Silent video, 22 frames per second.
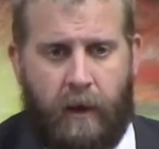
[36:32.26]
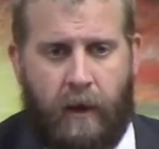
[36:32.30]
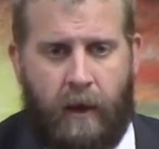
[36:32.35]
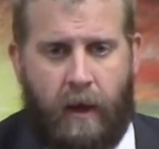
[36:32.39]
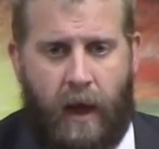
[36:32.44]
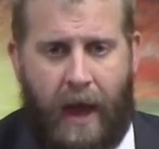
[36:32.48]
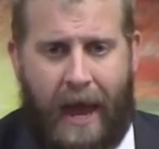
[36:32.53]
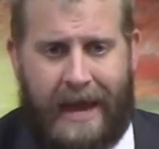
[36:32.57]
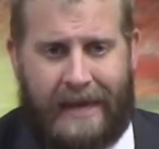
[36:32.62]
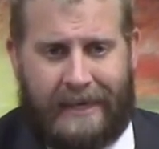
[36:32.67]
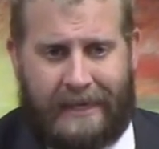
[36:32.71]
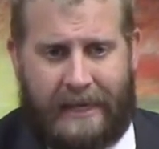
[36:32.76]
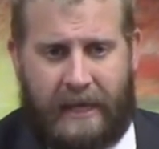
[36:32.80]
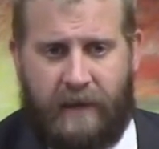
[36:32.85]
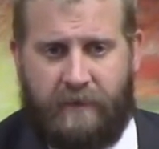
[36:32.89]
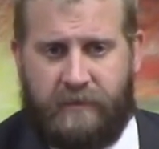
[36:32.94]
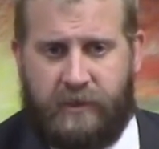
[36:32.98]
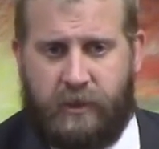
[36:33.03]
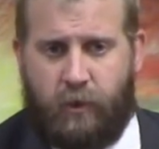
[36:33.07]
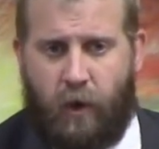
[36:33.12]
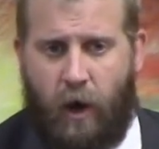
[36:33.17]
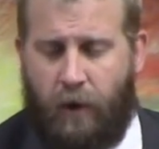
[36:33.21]
And
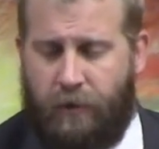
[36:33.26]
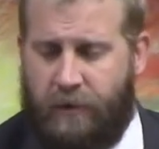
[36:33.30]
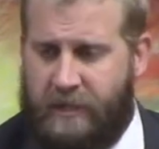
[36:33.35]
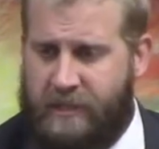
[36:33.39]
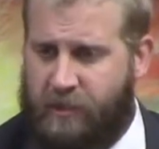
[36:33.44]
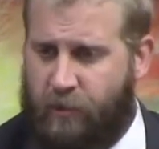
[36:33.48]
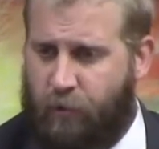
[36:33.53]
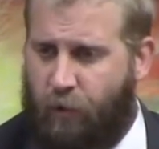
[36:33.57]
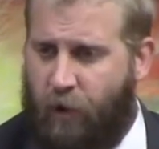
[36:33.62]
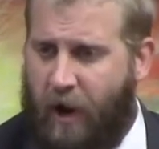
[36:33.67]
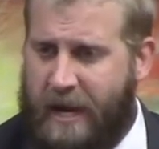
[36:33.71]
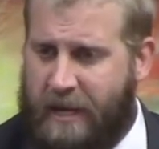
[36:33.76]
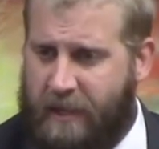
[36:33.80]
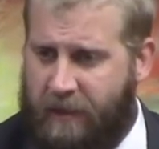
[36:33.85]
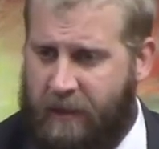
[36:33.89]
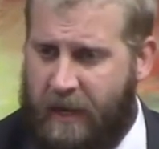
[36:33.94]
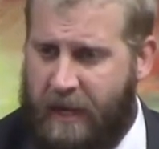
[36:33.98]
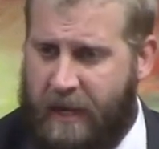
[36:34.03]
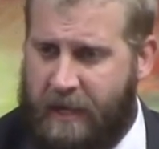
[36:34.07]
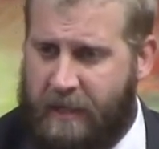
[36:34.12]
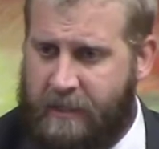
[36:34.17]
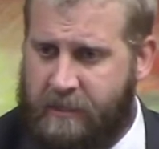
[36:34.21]
gives you all these great
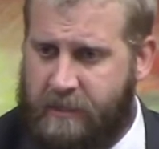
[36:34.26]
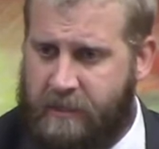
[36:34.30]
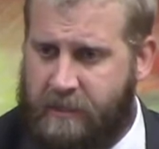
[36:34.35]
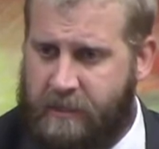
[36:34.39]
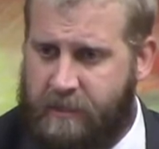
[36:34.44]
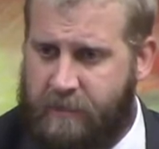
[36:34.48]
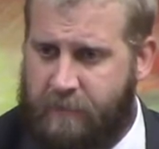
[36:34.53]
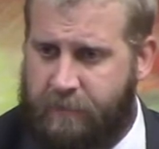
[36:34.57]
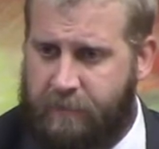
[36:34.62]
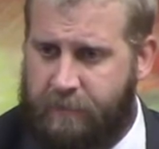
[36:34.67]
things.